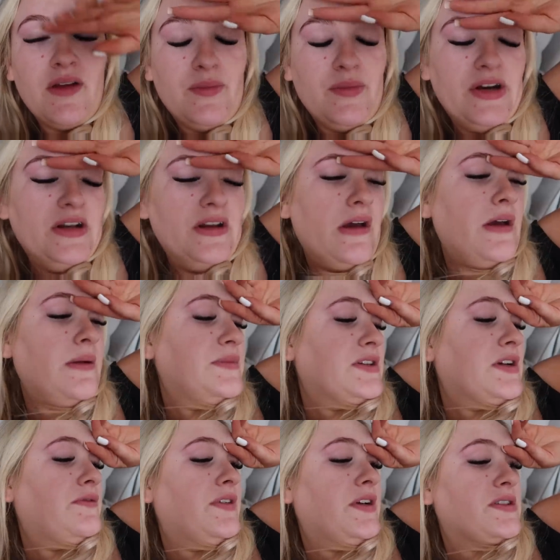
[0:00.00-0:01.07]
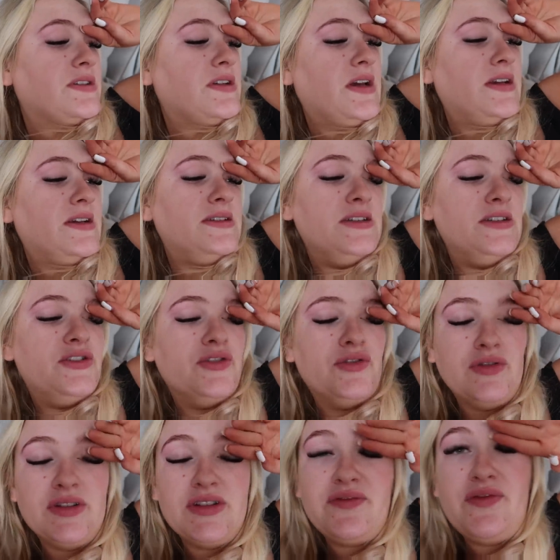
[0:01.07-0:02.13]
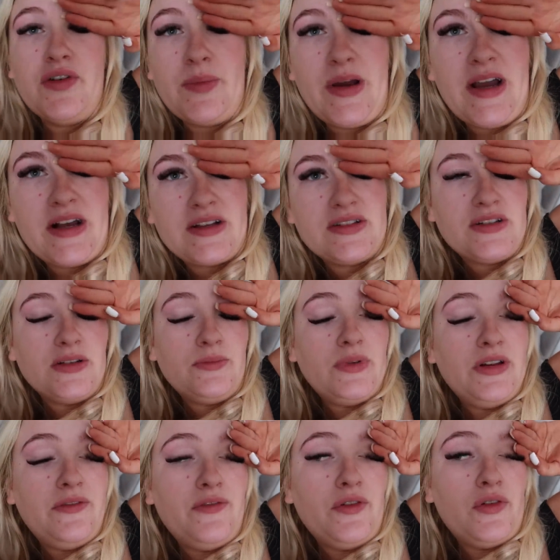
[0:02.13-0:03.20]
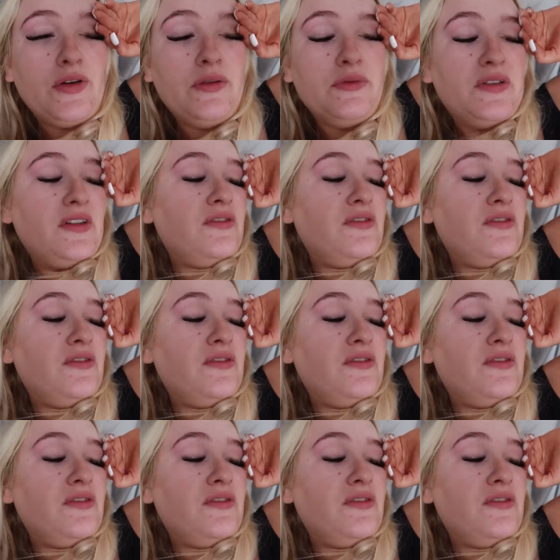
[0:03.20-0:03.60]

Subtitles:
Brandon hurt himself last night because he stood on his foot by accident when he forgot he was